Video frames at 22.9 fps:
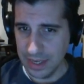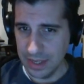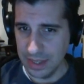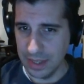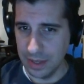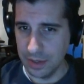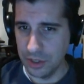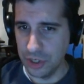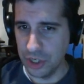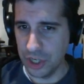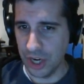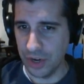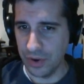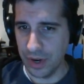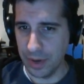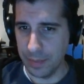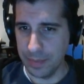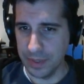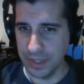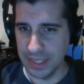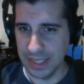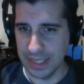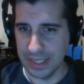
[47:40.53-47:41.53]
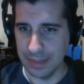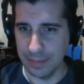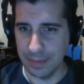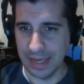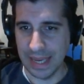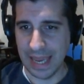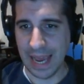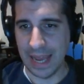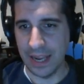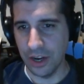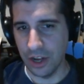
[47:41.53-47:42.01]
the generated build system
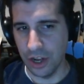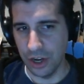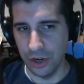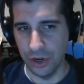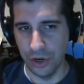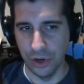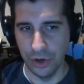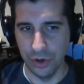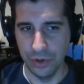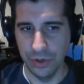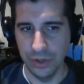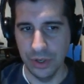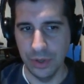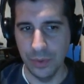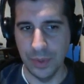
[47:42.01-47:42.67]
cannot know